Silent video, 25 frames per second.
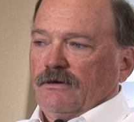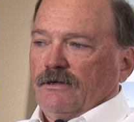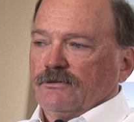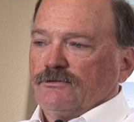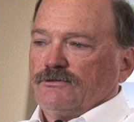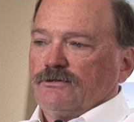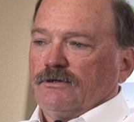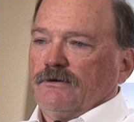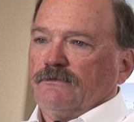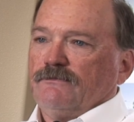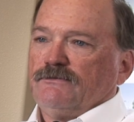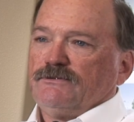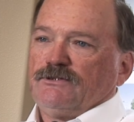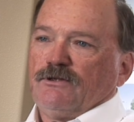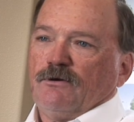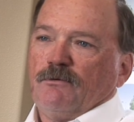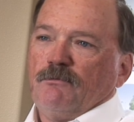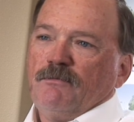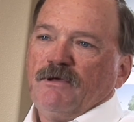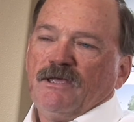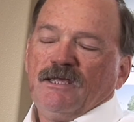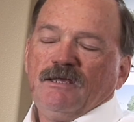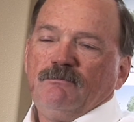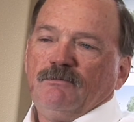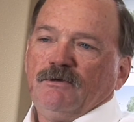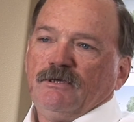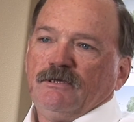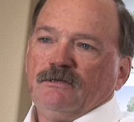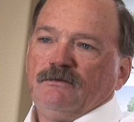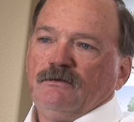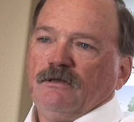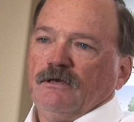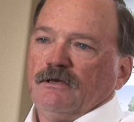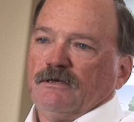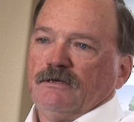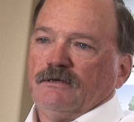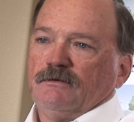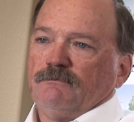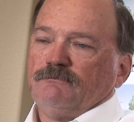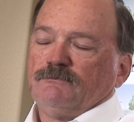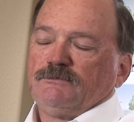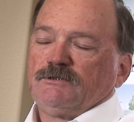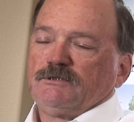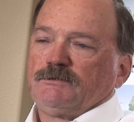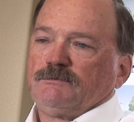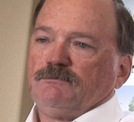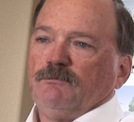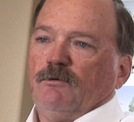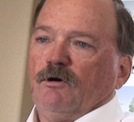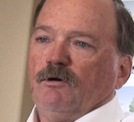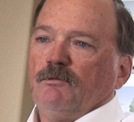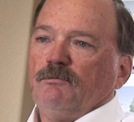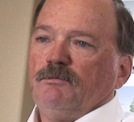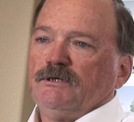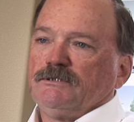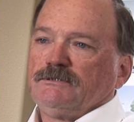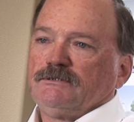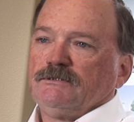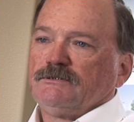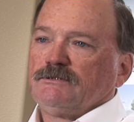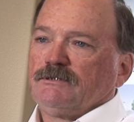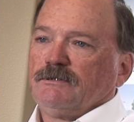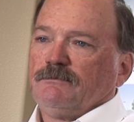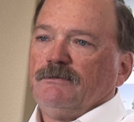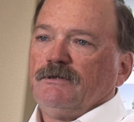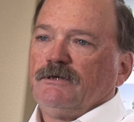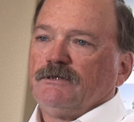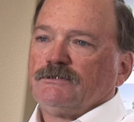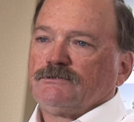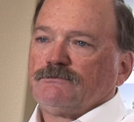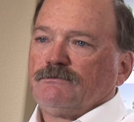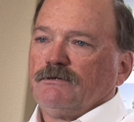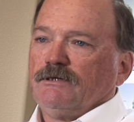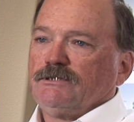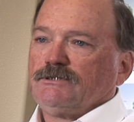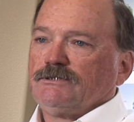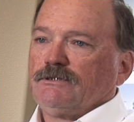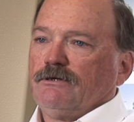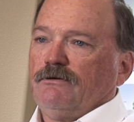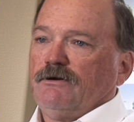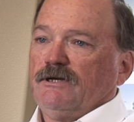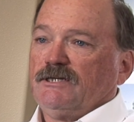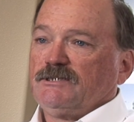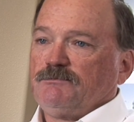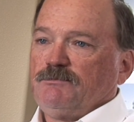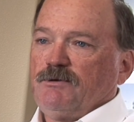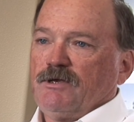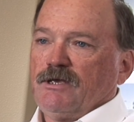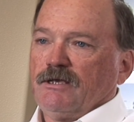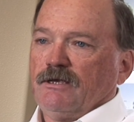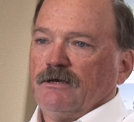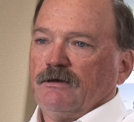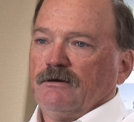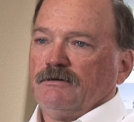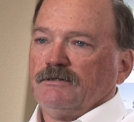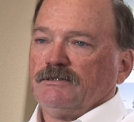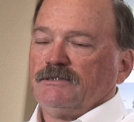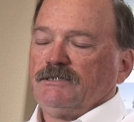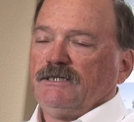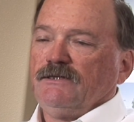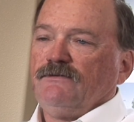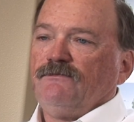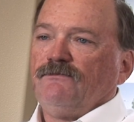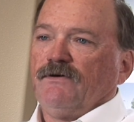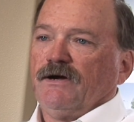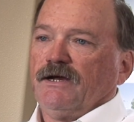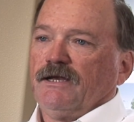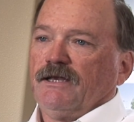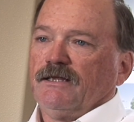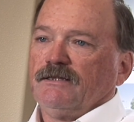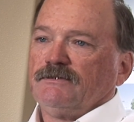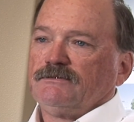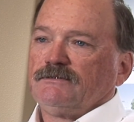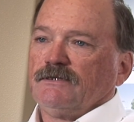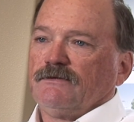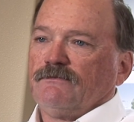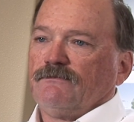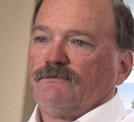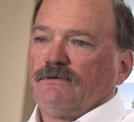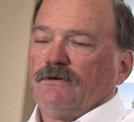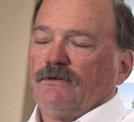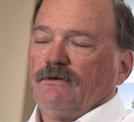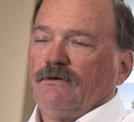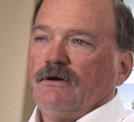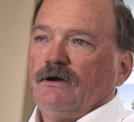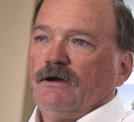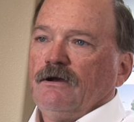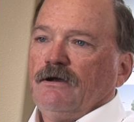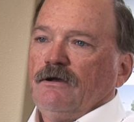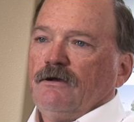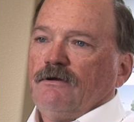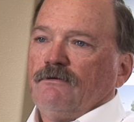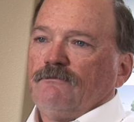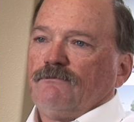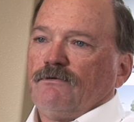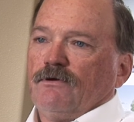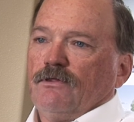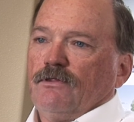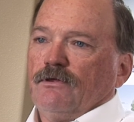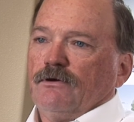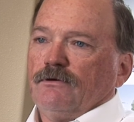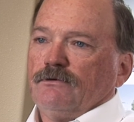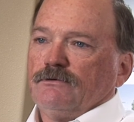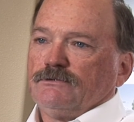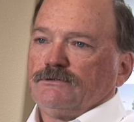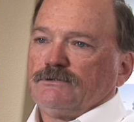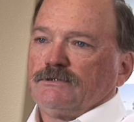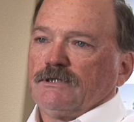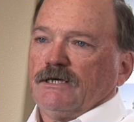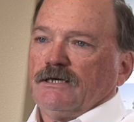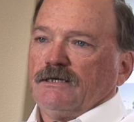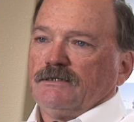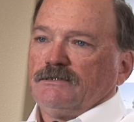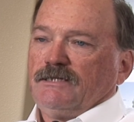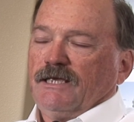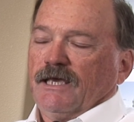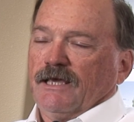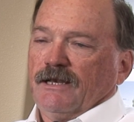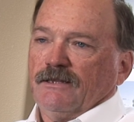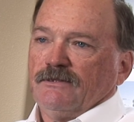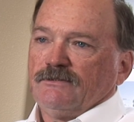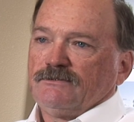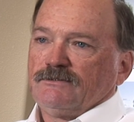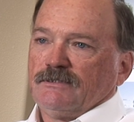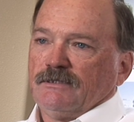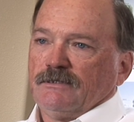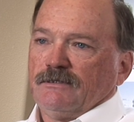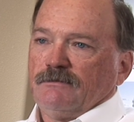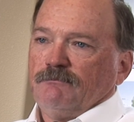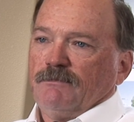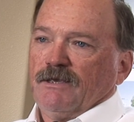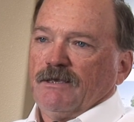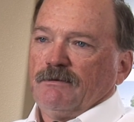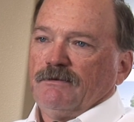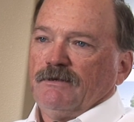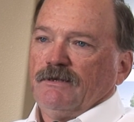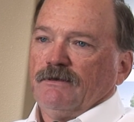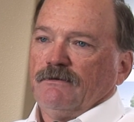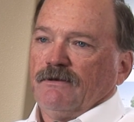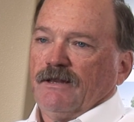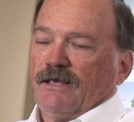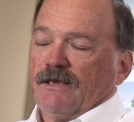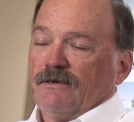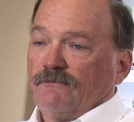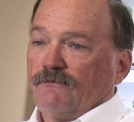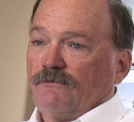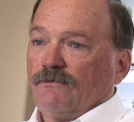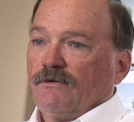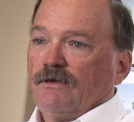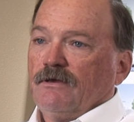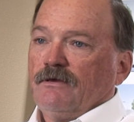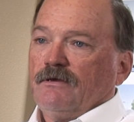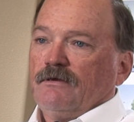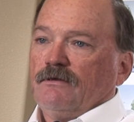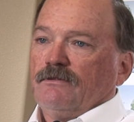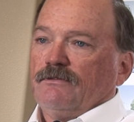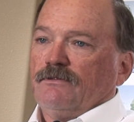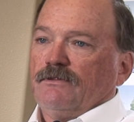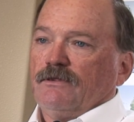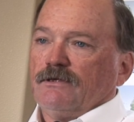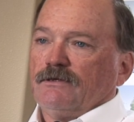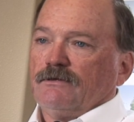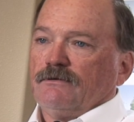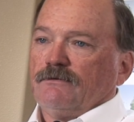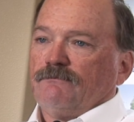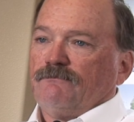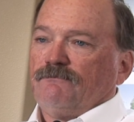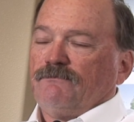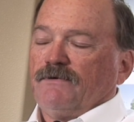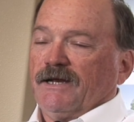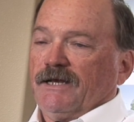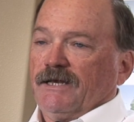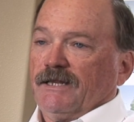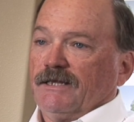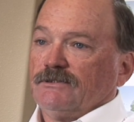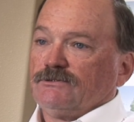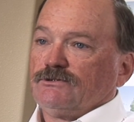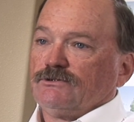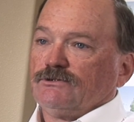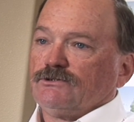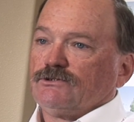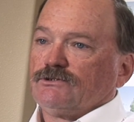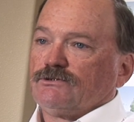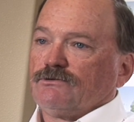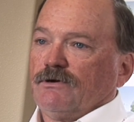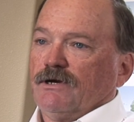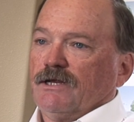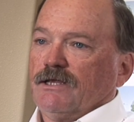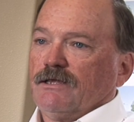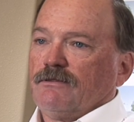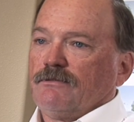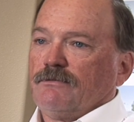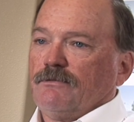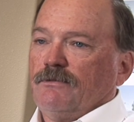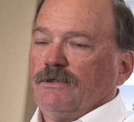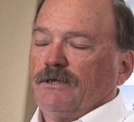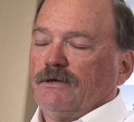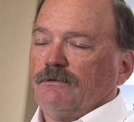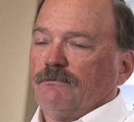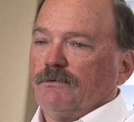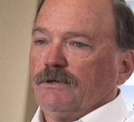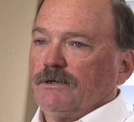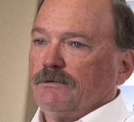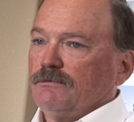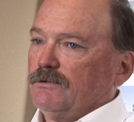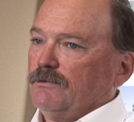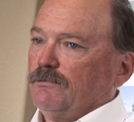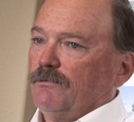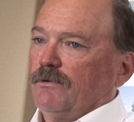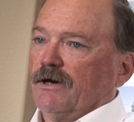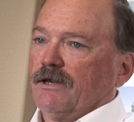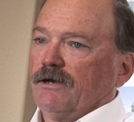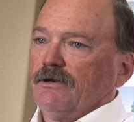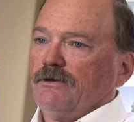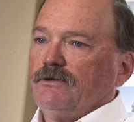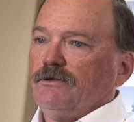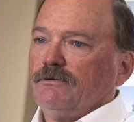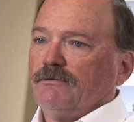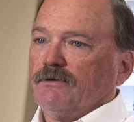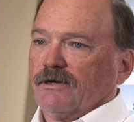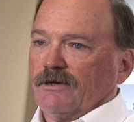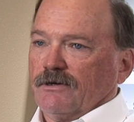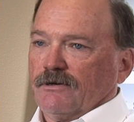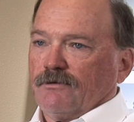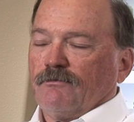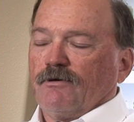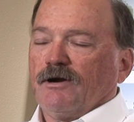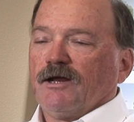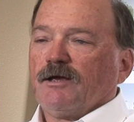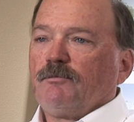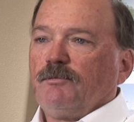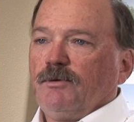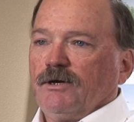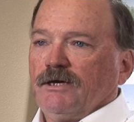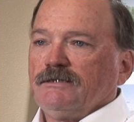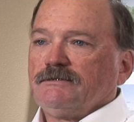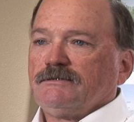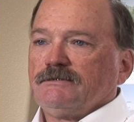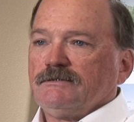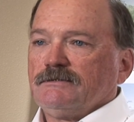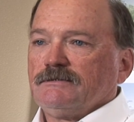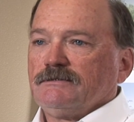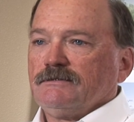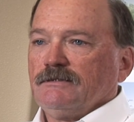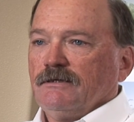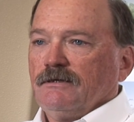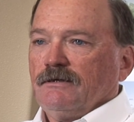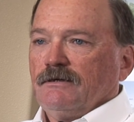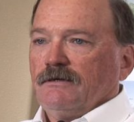alternative is there may be small business administration or SBA guaranteed financing for those tenants that maybe don't have the financial strength that we would want to do on a direct basis.